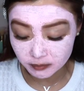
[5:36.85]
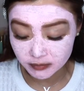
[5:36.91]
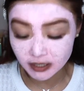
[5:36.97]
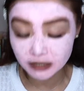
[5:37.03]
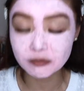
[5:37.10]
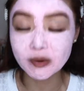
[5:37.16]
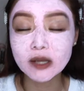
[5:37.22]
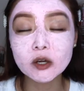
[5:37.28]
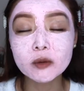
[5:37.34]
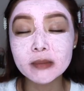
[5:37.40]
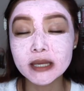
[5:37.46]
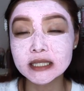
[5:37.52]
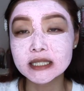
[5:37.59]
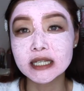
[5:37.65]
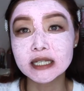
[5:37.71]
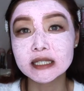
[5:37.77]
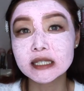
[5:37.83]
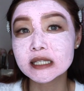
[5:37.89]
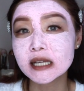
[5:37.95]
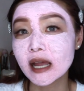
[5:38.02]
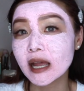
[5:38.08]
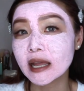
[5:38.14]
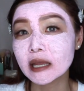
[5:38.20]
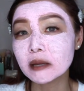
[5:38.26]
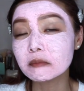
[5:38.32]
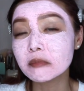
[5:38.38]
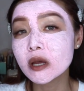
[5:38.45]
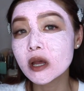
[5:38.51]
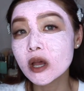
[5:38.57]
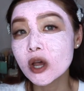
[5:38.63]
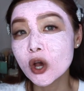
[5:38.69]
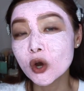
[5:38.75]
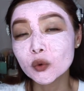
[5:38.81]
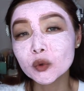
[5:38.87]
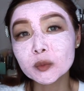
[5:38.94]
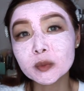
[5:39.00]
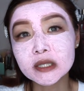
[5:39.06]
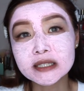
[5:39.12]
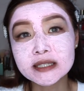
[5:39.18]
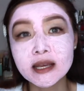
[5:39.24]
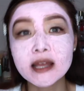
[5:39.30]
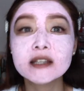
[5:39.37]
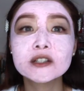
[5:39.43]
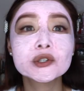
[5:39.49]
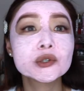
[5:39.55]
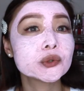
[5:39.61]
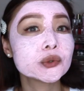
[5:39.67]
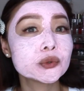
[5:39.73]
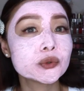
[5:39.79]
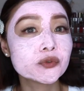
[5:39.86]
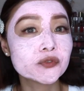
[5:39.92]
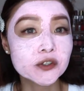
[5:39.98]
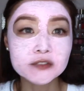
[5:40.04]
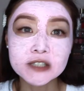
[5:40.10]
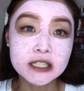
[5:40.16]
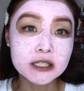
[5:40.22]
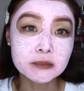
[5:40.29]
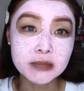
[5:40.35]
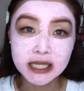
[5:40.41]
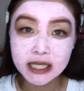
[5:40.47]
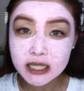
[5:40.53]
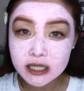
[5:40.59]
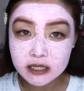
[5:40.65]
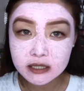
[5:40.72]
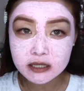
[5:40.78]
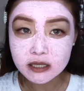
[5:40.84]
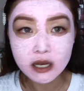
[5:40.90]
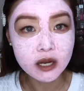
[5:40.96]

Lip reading: The recommended time would be 10 to 15 minutes.